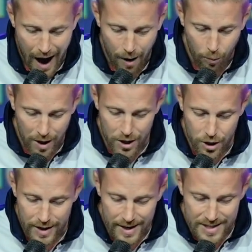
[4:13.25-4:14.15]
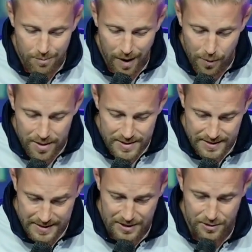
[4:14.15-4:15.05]
What good is it, my brothers and
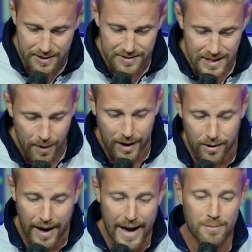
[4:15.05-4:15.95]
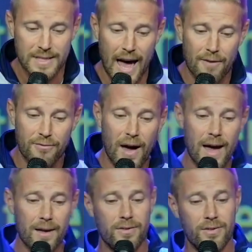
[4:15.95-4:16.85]
sisters, if someone claims to have
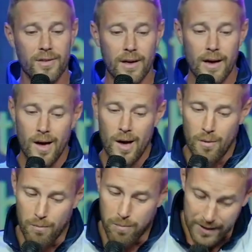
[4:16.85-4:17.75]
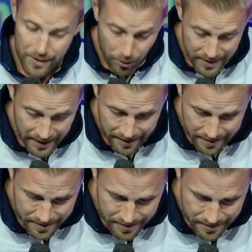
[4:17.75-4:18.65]
faith but no
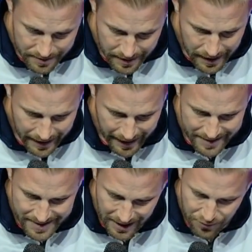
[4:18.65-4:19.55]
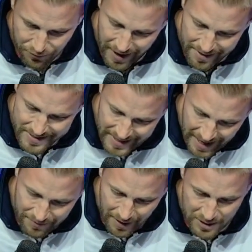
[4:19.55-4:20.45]
deeds? Can such faith
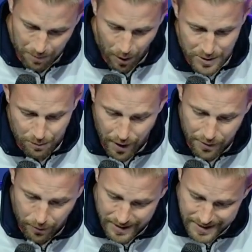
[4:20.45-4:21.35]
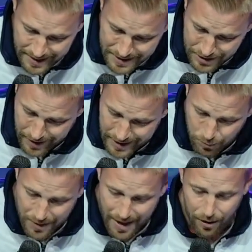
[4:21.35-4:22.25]
save them? Suppose a brother or a sister is
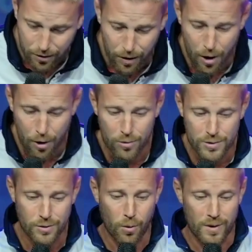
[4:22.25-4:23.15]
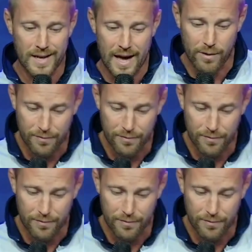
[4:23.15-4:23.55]
without clothes or daily